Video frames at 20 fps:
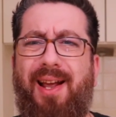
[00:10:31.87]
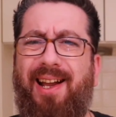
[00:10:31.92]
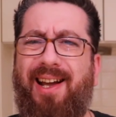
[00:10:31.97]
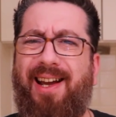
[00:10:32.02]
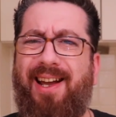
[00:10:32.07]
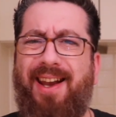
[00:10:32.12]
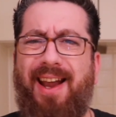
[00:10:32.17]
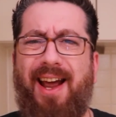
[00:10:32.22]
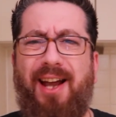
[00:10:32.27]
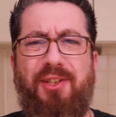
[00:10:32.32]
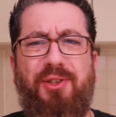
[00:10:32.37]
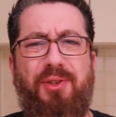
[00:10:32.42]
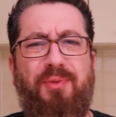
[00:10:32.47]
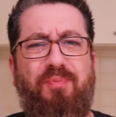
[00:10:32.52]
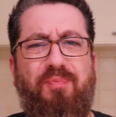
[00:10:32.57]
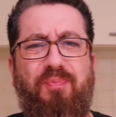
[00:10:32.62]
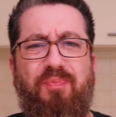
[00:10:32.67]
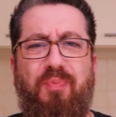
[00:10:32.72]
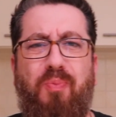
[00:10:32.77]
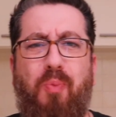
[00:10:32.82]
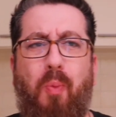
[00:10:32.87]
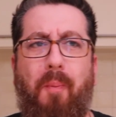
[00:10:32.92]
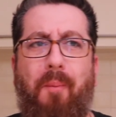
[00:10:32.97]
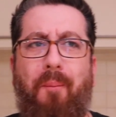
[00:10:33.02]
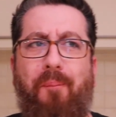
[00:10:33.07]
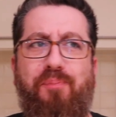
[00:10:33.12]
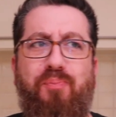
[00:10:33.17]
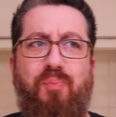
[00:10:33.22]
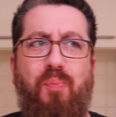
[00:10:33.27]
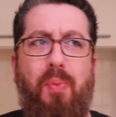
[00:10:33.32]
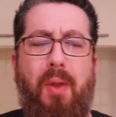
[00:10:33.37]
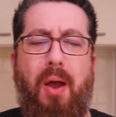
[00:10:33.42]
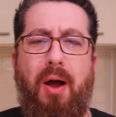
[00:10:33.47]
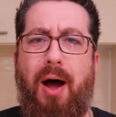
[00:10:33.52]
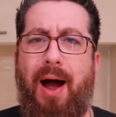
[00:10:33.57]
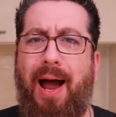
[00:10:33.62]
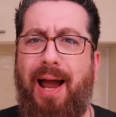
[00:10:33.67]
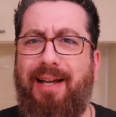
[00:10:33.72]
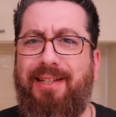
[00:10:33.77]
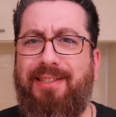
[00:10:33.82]
ganache
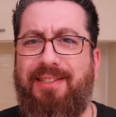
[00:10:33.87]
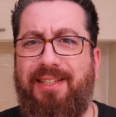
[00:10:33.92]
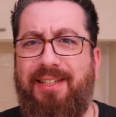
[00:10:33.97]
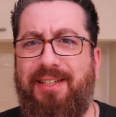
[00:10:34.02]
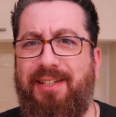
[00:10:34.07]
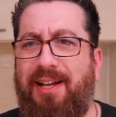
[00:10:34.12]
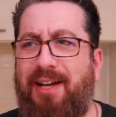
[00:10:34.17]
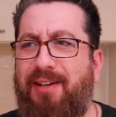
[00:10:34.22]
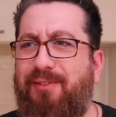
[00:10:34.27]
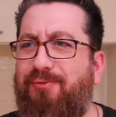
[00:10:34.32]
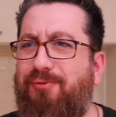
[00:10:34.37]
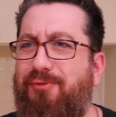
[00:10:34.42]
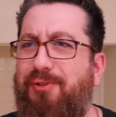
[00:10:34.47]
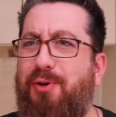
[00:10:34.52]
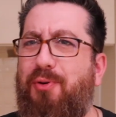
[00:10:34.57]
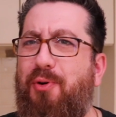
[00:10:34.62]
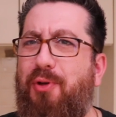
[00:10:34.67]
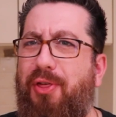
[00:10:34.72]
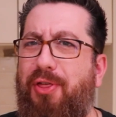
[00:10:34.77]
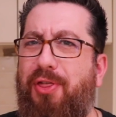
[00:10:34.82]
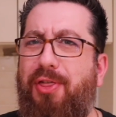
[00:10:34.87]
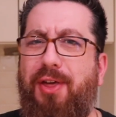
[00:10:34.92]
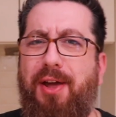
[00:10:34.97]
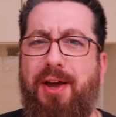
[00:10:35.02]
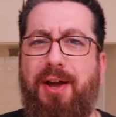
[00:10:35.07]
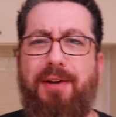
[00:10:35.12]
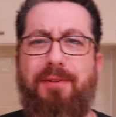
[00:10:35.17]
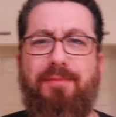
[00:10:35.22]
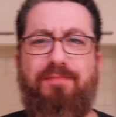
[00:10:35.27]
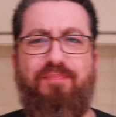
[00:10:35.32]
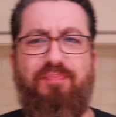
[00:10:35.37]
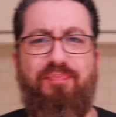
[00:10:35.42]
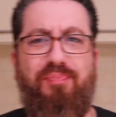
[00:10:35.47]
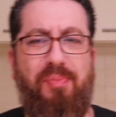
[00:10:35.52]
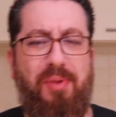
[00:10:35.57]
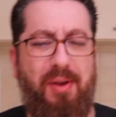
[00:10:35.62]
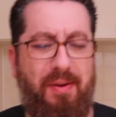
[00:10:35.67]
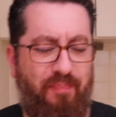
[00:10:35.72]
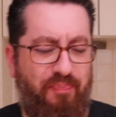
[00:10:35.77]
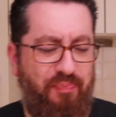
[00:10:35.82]
ice, it like real thick,
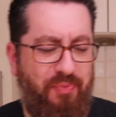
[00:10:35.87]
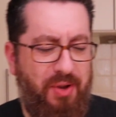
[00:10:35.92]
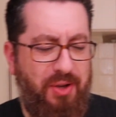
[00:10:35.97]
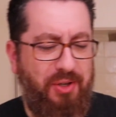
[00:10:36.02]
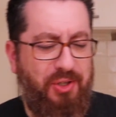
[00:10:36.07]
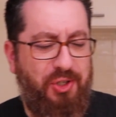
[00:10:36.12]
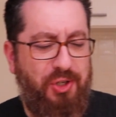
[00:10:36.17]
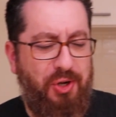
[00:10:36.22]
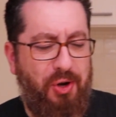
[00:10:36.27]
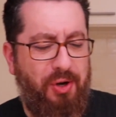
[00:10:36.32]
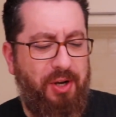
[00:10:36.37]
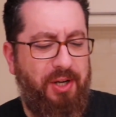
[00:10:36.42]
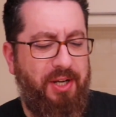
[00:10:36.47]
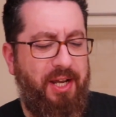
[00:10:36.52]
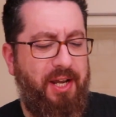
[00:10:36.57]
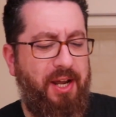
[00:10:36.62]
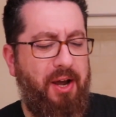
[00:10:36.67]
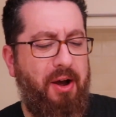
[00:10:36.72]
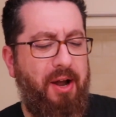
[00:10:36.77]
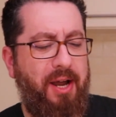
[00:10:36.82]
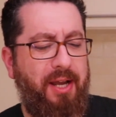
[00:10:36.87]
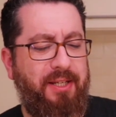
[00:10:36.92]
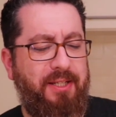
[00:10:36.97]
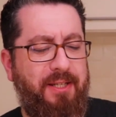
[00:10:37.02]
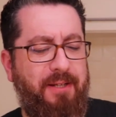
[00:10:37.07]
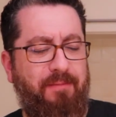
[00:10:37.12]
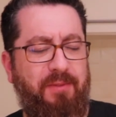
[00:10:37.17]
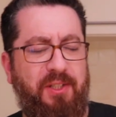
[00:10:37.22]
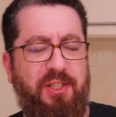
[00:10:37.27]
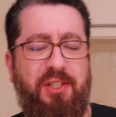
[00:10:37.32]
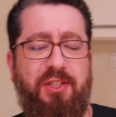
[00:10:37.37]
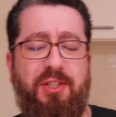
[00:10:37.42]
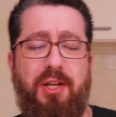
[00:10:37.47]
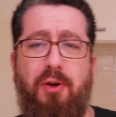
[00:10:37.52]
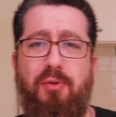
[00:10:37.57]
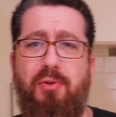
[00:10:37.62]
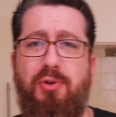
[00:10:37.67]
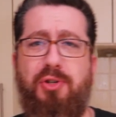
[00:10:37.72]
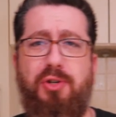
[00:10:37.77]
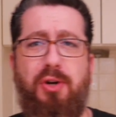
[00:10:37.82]
chocolatey icing. It's
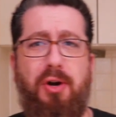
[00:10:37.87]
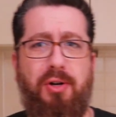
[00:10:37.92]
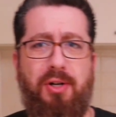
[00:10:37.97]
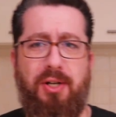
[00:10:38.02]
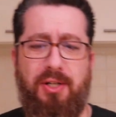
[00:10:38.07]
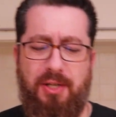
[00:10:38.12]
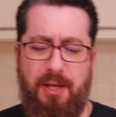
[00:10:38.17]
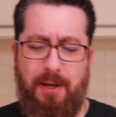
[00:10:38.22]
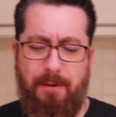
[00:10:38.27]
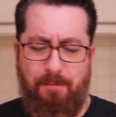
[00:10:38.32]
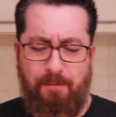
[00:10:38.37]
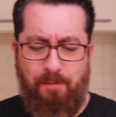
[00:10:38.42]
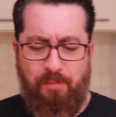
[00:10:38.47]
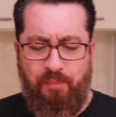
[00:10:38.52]
so chocolatey.